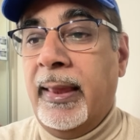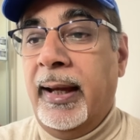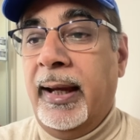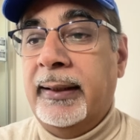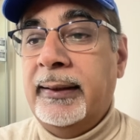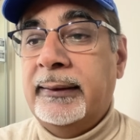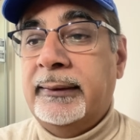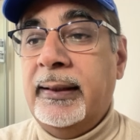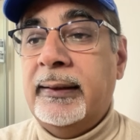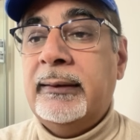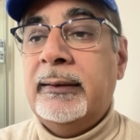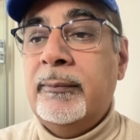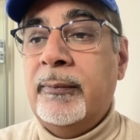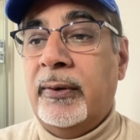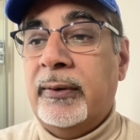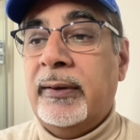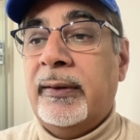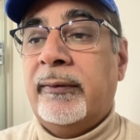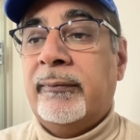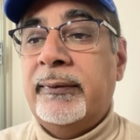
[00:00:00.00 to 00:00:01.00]
And the Tesla
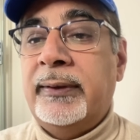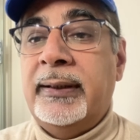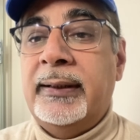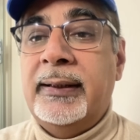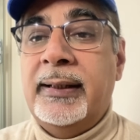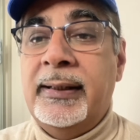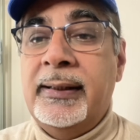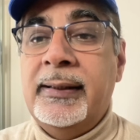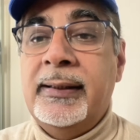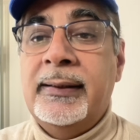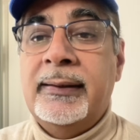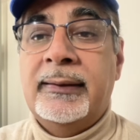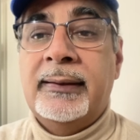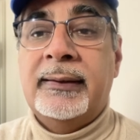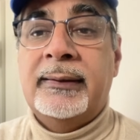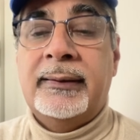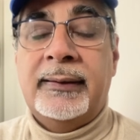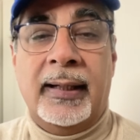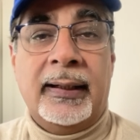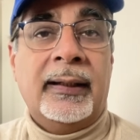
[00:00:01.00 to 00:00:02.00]
Model 3 is the
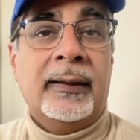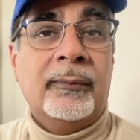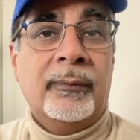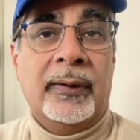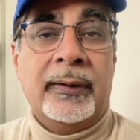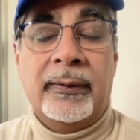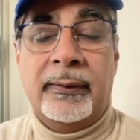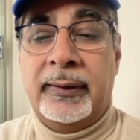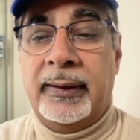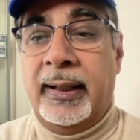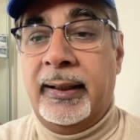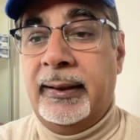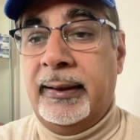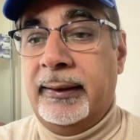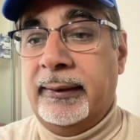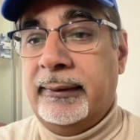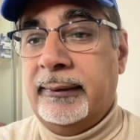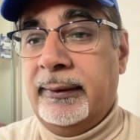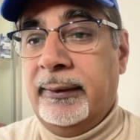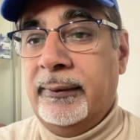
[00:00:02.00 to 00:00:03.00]
second one on that
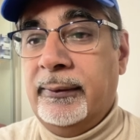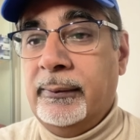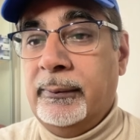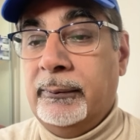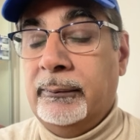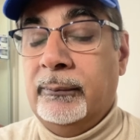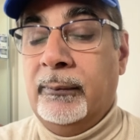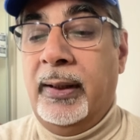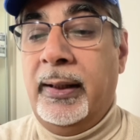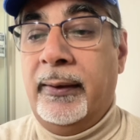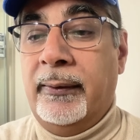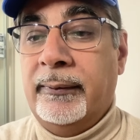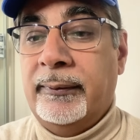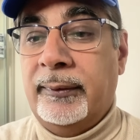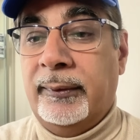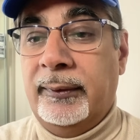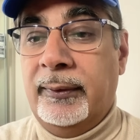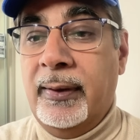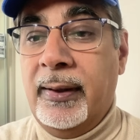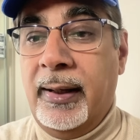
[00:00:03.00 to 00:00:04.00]
list. So, wow,
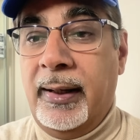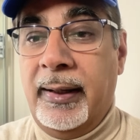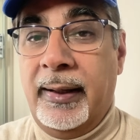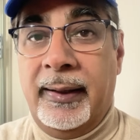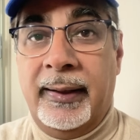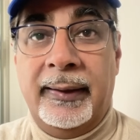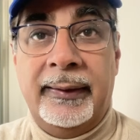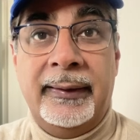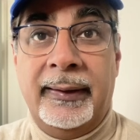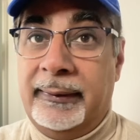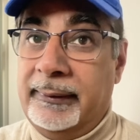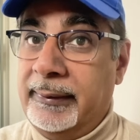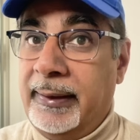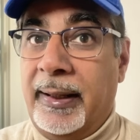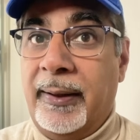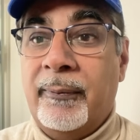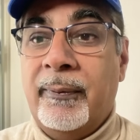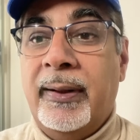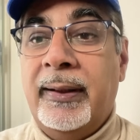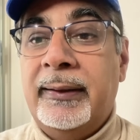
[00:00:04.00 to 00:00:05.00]

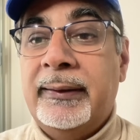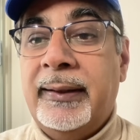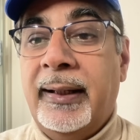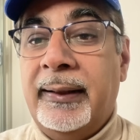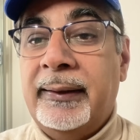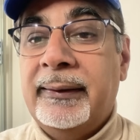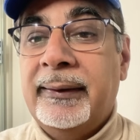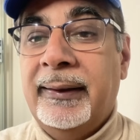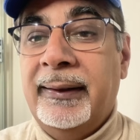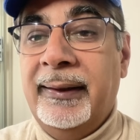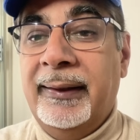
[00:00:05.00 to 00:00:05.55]
Hyundai, well done.